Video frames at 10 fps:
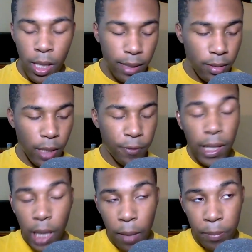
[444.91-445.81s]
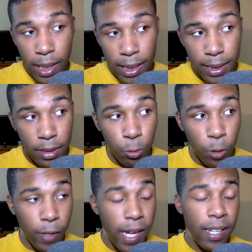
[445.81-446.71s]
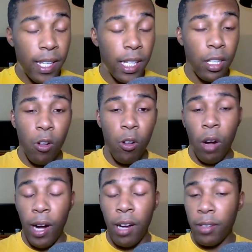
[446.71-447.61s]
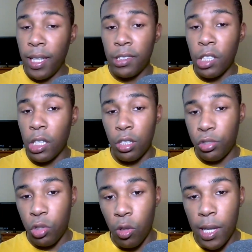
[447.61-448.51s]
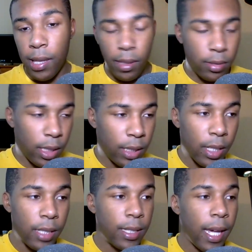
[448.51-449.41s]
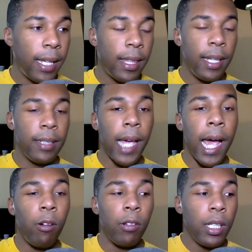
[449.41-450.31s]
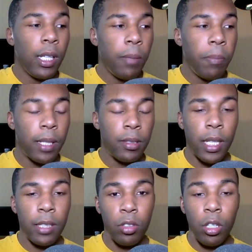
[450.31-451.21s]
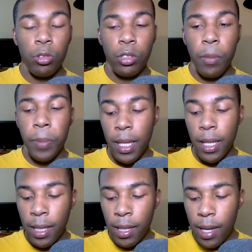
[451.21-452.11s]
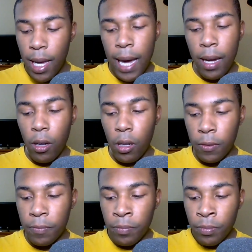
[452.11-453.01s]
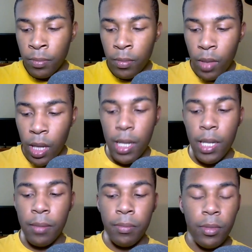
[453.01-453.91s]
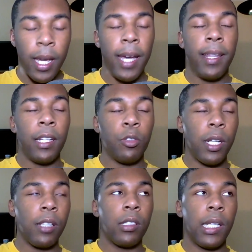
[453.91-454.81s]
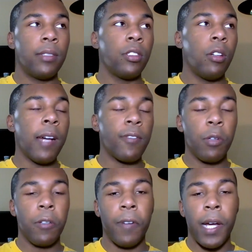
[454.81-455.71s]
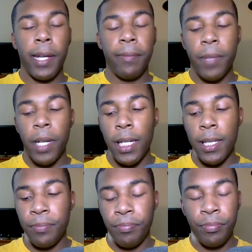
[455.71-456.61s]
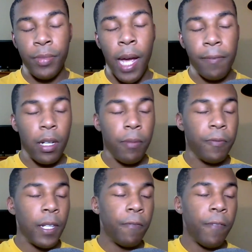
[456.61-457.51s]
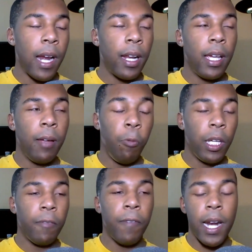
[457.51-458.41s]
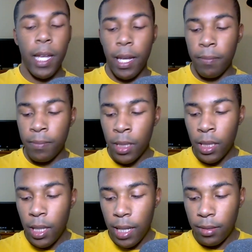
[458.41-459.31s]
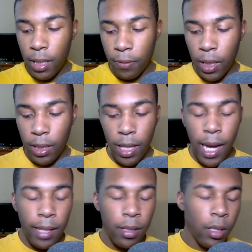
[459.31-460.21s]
and stuff like that. Because with Ignia going around, he's going to destroy things and he's going to take things out because he has no sympathy at all. Um, and that's when Natsu's like, So after we fight, um, after I'm done fighting him, we can fight again, and stuff like that.